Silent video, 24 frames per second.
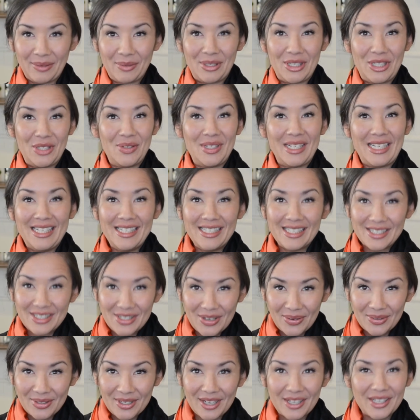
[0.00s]
When you eat a
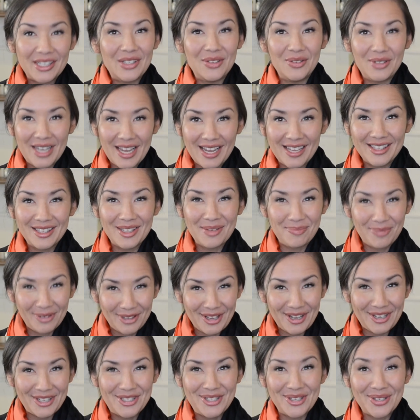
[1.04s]
donut, you get the
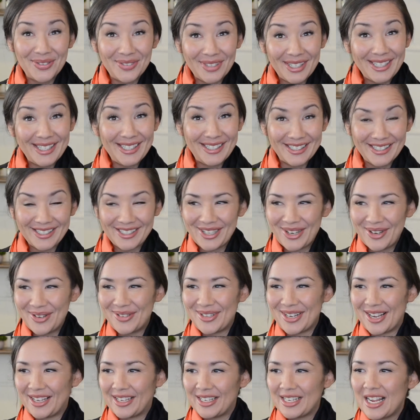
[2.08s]
pleasure of eating a
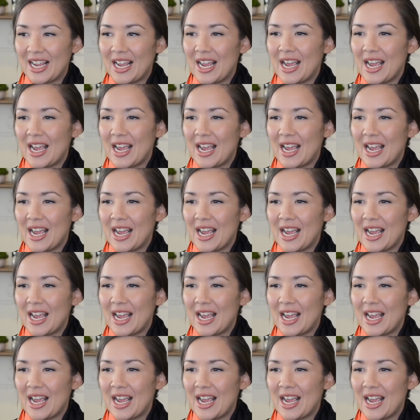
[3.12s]
donut,